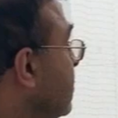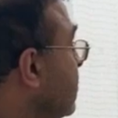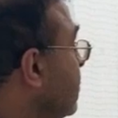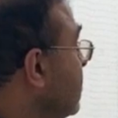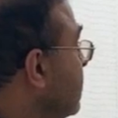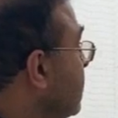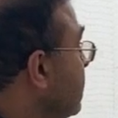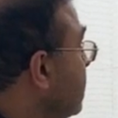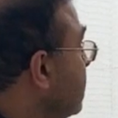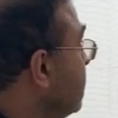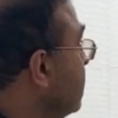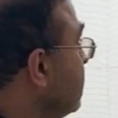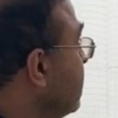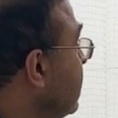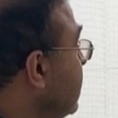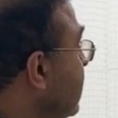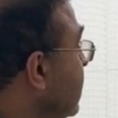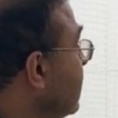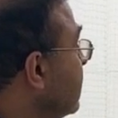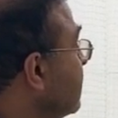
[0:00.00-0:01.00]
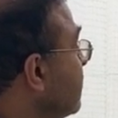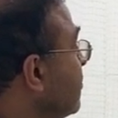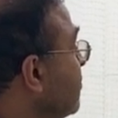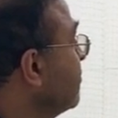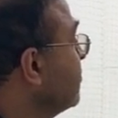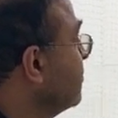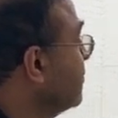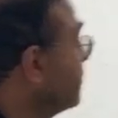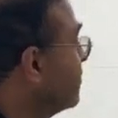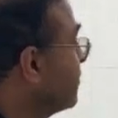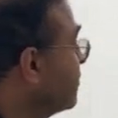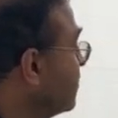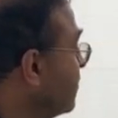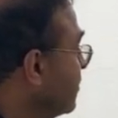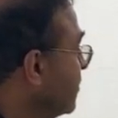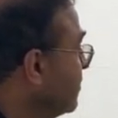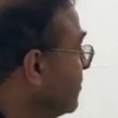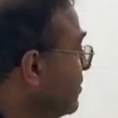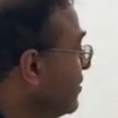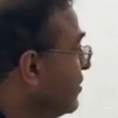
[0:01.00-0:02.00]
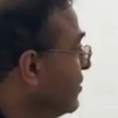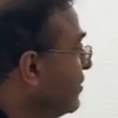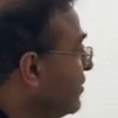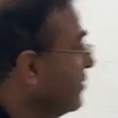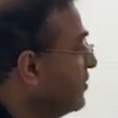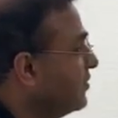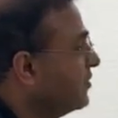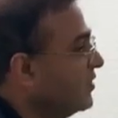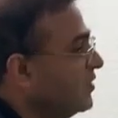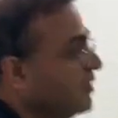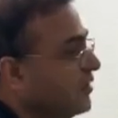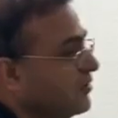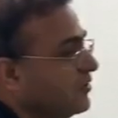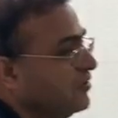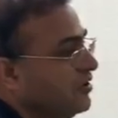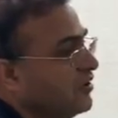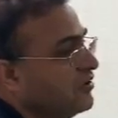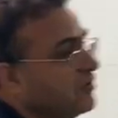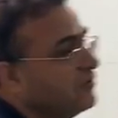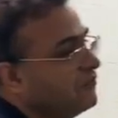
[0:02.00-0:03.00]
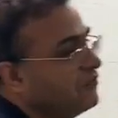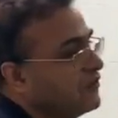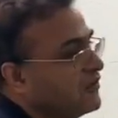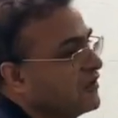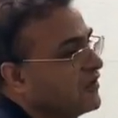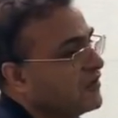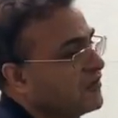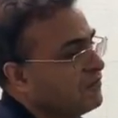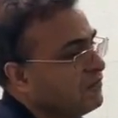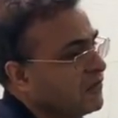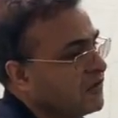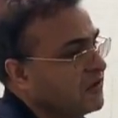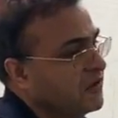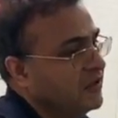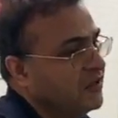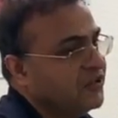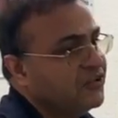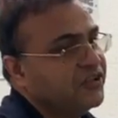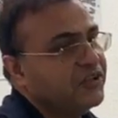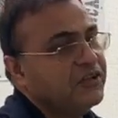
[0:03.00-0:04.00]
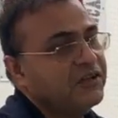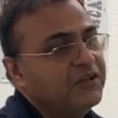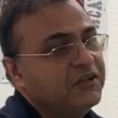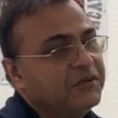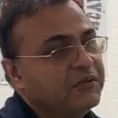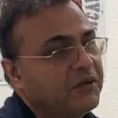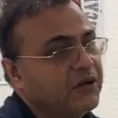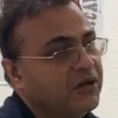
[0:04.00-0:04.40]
um, yeah, so it's uh, it's, a, it's a decent facility.